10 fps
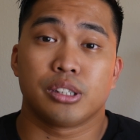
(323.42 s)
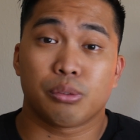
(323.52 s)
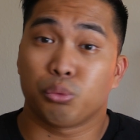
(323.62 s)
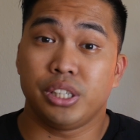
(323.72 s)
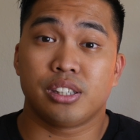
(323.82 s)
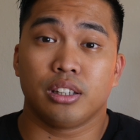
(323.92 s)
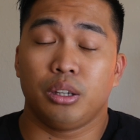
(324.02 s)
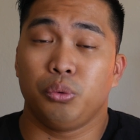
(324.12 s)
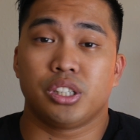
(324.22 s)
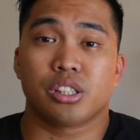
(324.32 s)

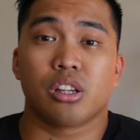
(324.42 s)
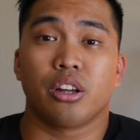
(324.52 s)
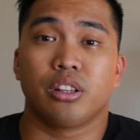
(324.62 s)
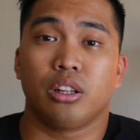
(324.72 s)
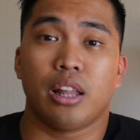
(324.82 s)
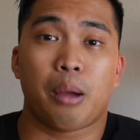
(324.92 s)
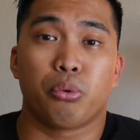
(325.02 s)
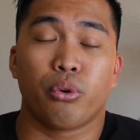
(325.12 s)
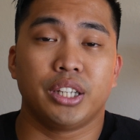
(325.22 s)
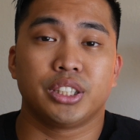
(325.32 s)
recently we just saw the
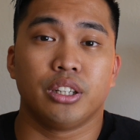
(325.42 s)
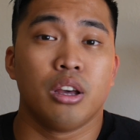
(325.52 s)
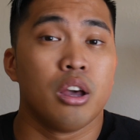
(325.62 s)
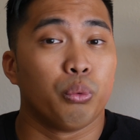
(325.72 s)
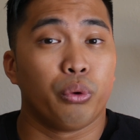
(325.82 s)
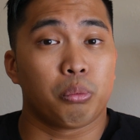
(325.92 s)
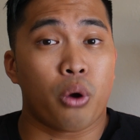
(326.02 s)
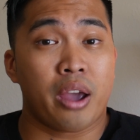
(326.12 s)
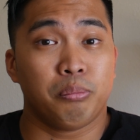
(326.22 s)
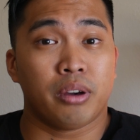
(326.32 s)
collaboration with
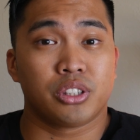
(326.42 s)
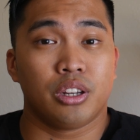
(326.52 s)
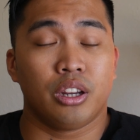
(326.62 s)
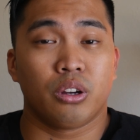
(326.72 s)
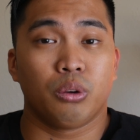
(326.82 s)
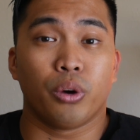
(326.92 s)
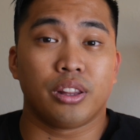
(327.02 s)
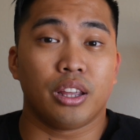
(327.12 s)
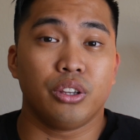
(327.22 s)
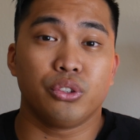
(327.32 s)
White Mountaineering when
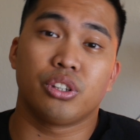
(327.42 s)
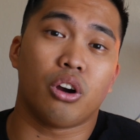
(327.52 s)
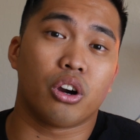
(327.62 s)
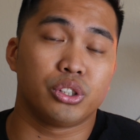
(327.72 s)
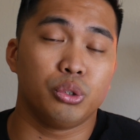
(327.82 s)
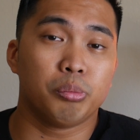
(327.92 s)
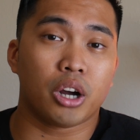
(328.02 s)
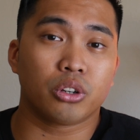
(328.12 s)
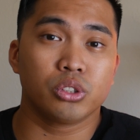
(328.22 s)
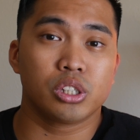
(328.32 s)
they used the R2
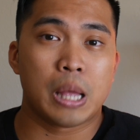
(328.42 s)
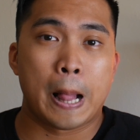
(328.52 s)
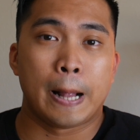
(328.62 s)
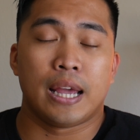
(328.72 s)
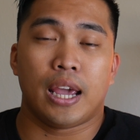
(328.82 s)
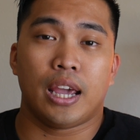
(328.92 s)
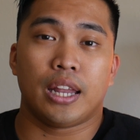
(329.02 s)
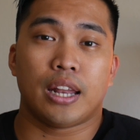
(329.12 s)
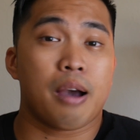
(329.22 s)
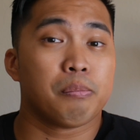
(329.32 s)
models,
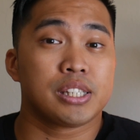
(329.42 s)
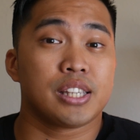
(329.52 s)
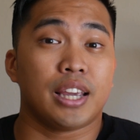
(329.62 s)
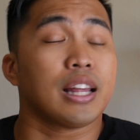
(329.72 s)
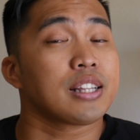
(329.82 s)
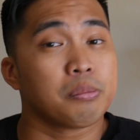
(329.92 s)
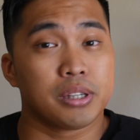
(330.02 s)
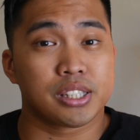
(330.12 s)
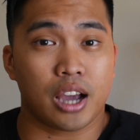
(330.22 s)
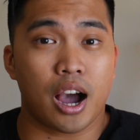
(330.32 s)
and I must say that's a
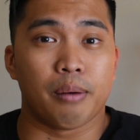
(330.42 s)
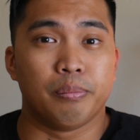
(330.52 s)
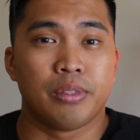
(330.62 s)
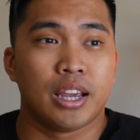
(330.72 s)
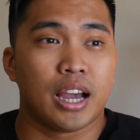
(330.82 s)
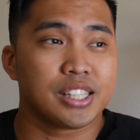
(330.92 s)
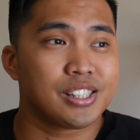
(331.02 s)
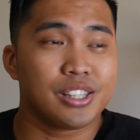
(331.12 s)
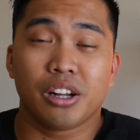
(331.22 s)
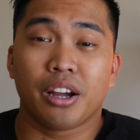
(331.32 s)
must-got. I
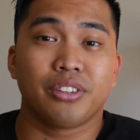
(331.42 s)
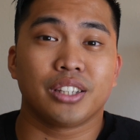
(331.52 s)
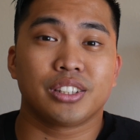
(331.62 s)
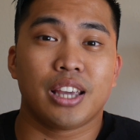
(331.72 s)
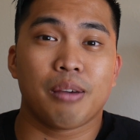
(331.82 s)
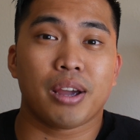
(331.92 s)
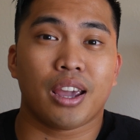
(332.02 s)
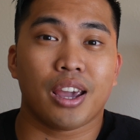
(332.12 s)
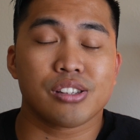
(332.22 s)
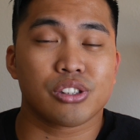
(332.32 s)
still have yet to get my
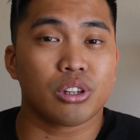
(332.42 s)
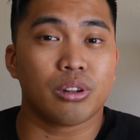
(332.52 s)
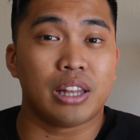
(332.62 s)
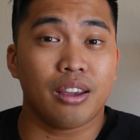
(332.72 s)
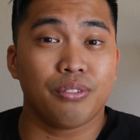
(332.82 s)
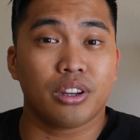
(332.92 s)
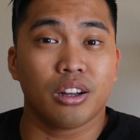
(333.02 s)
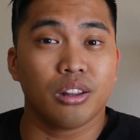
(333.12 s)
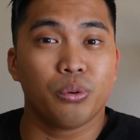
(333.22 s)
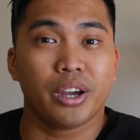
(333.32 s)
hands on the navy
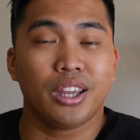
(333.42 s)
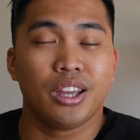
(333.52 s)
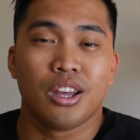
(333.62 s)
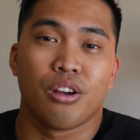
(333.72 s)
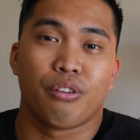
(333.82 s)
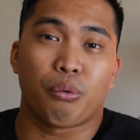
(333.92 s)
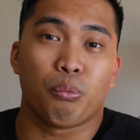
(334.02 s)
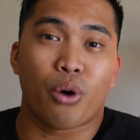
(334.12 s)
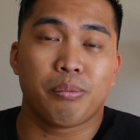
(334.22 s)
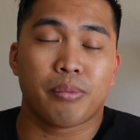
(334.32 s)
colorway from
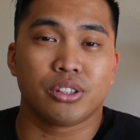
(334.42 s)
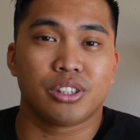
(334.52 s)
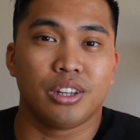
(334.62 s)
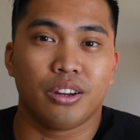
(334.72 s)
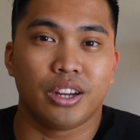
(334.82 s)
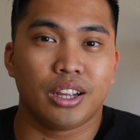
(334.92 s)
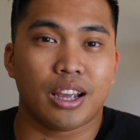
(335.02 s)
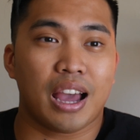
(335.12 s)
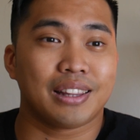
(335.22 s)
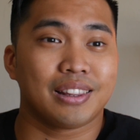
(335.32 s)
White Mountaineering.
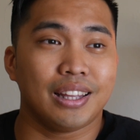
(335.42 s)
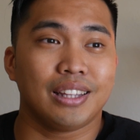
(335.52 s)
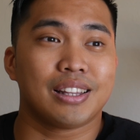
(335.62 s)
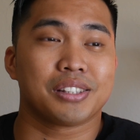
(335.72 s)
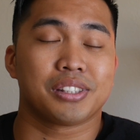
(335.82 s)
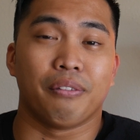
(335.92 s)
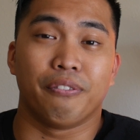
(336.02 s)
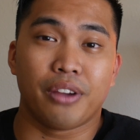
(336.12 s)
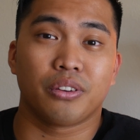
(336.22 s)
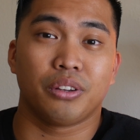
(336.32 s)
I think that's a
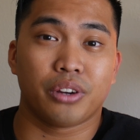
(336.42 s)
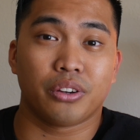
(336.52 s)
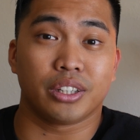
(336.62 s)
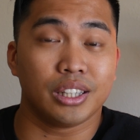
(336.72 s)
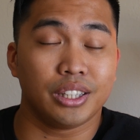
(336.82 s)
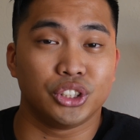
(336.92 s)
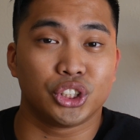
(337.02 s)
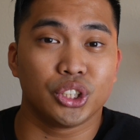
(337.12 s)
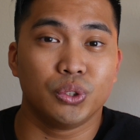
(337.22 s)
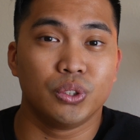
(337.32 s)
very clean
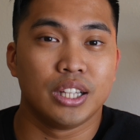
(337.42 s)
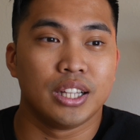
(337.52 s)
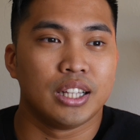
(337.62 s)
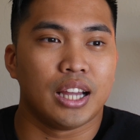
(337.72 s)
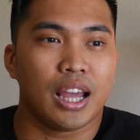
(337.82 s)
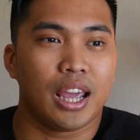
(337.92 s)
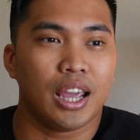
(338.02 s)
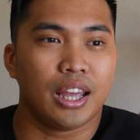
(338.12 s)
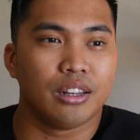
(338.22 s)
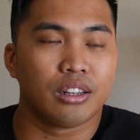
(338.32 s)
shoe,
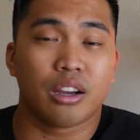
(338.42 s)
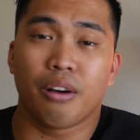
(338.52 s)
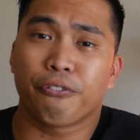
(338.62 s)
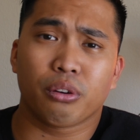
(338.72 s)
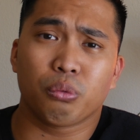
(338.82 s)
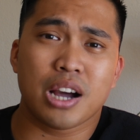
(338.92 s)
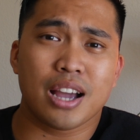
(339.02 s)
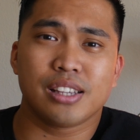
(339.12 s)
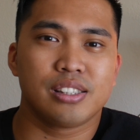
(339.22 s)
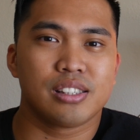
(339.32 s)
and
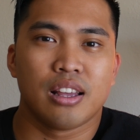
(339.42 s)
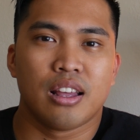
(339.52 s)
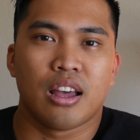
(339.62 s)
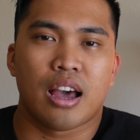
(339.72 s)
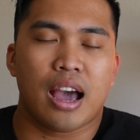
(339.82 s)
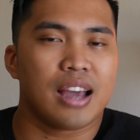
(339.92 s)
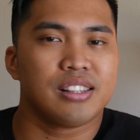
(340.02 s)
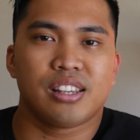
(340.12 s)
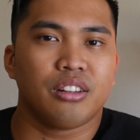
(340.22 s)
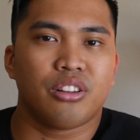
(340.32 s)
comfort-wise, I'd
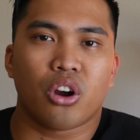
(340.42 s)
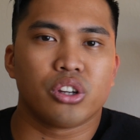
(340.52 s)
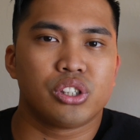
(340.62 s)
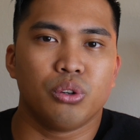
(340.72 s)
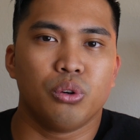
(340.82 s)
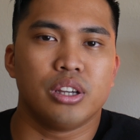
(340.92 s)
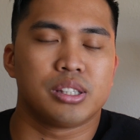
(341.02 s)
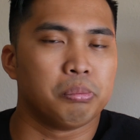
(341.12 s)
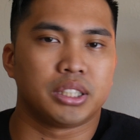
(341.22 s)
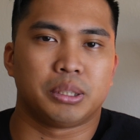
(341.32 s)
say the R2 is
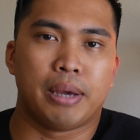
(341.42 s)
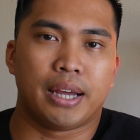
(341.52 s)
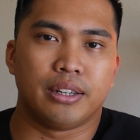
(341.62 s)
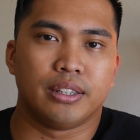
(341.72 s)
much better.